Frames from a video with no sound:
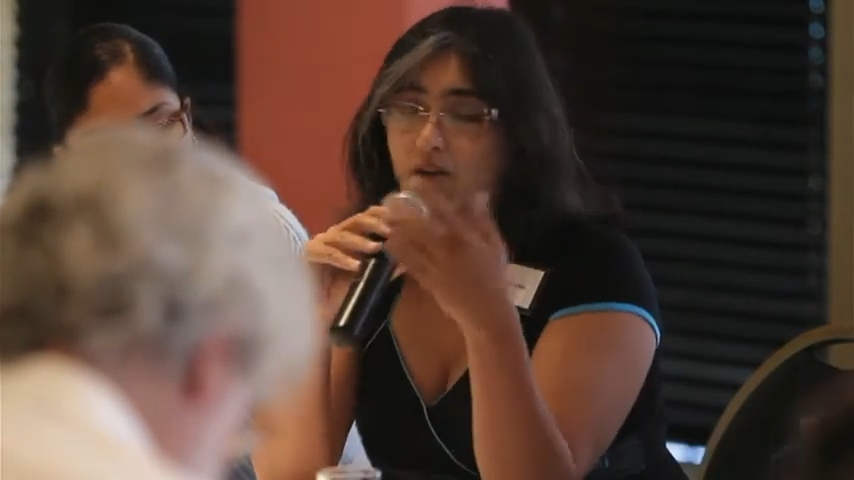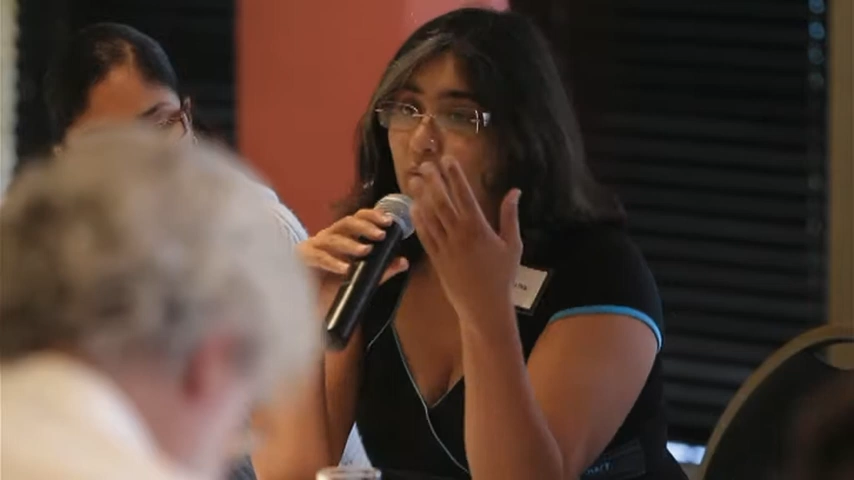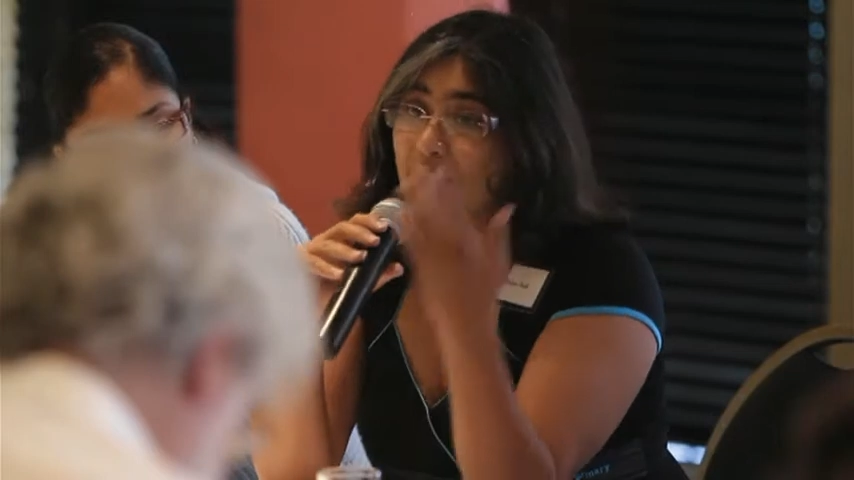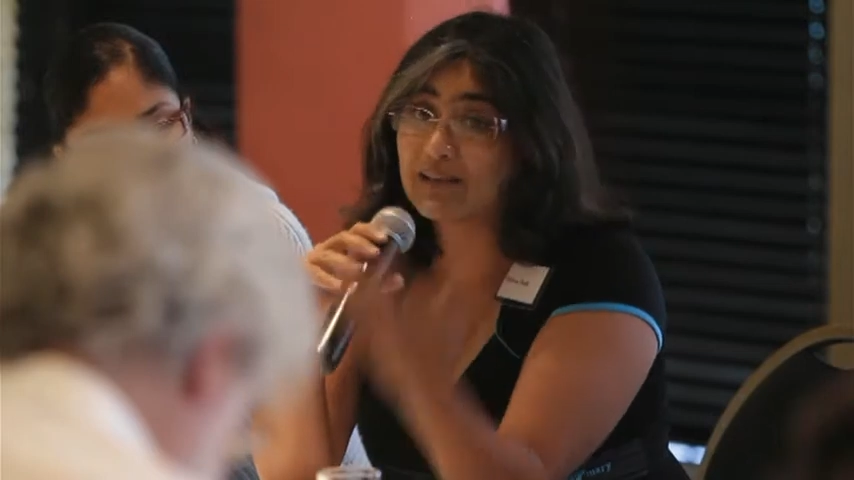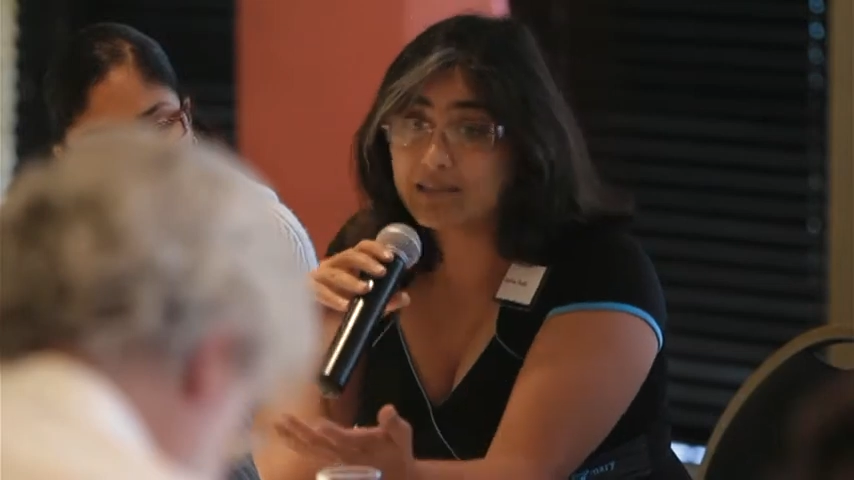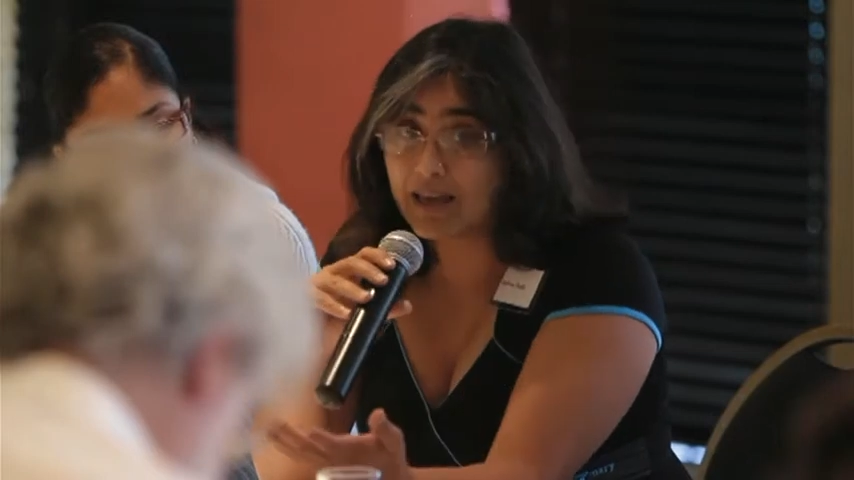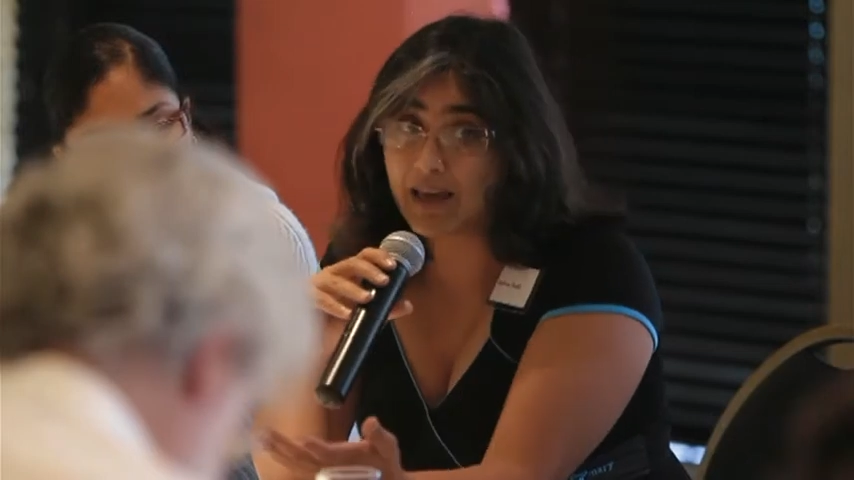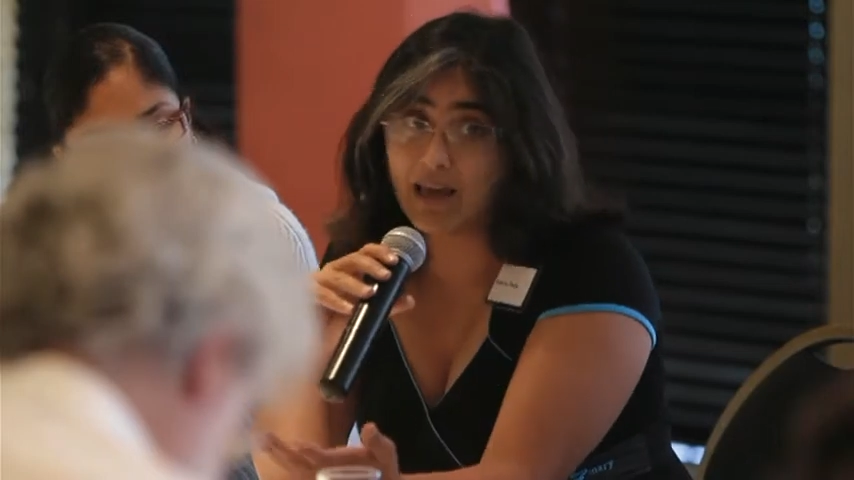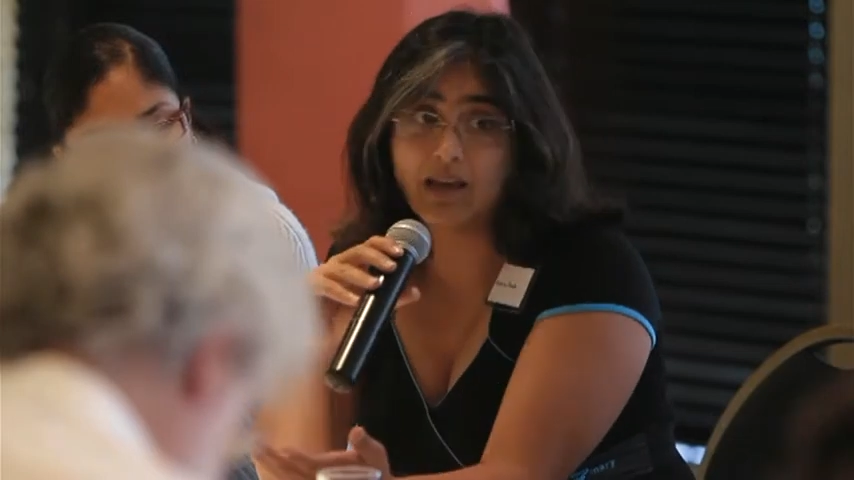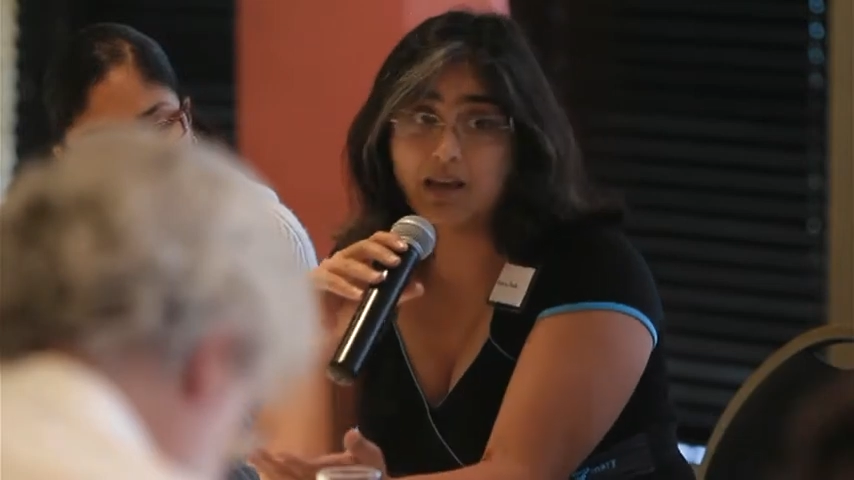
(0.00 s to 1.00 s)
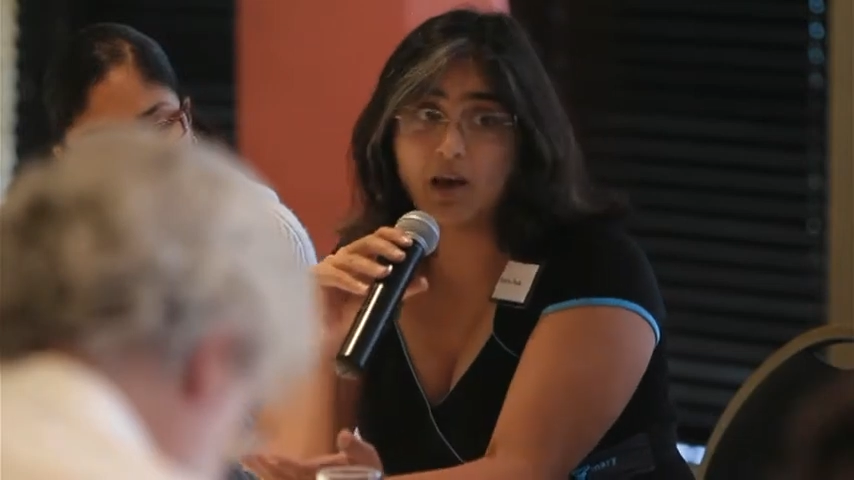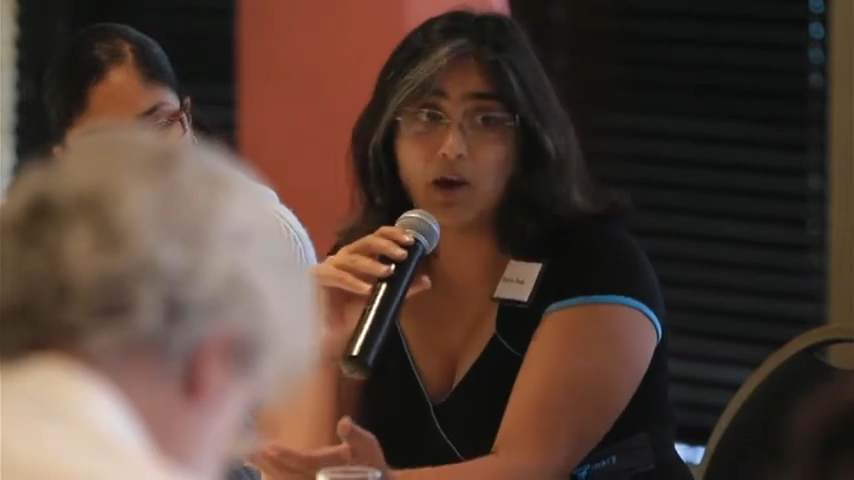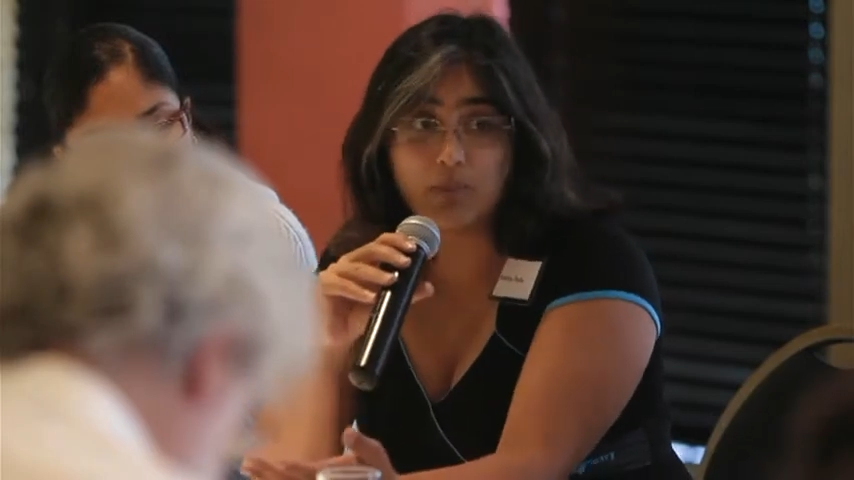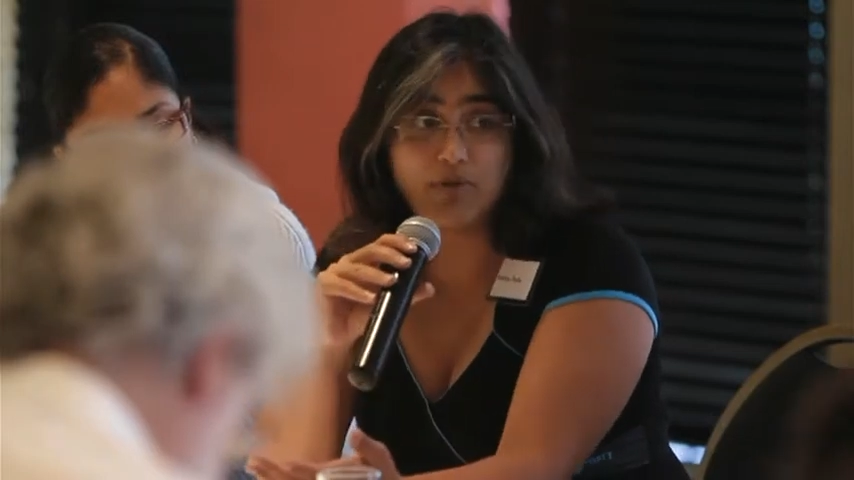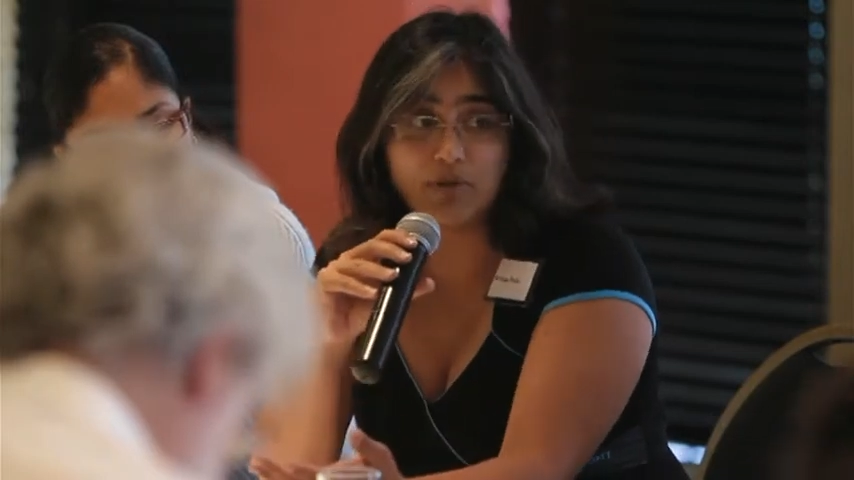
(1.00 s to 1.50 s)
You know, is there any
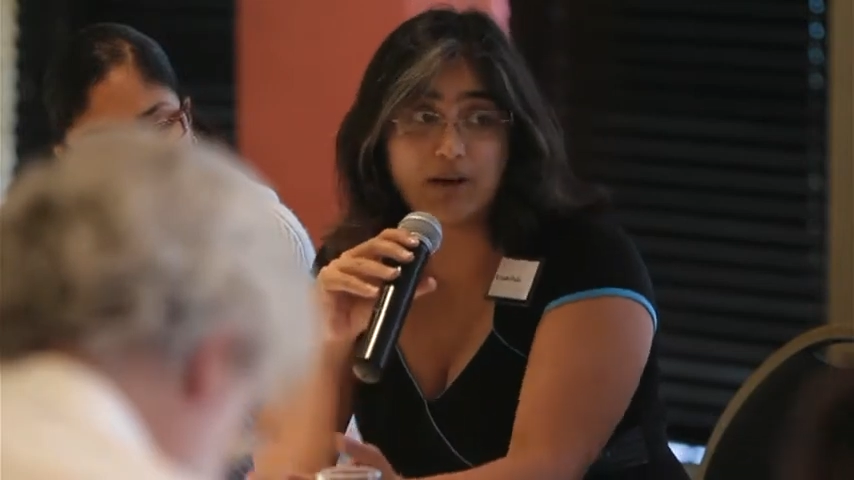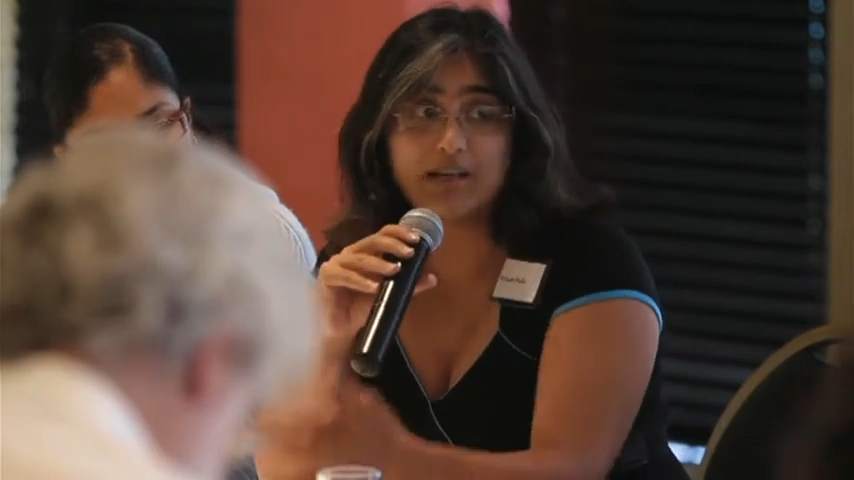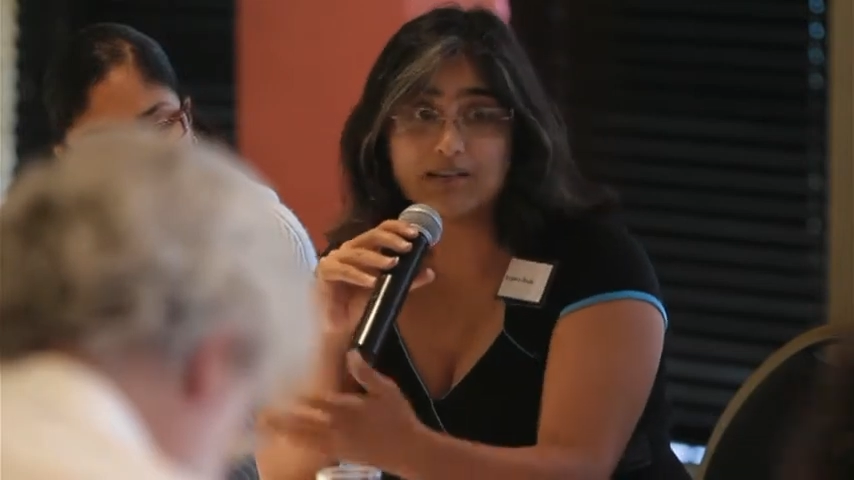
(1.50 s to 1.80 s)
hope for it?